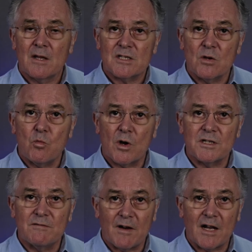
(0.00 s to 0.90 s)
So what
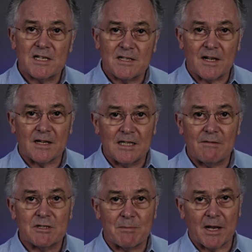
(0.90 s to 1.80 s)
advice did I
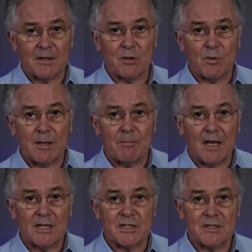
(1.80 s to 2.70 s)
give to my underweight
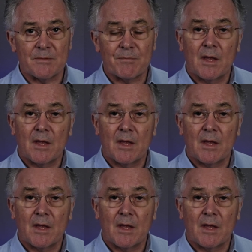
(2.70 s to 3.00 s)
patient?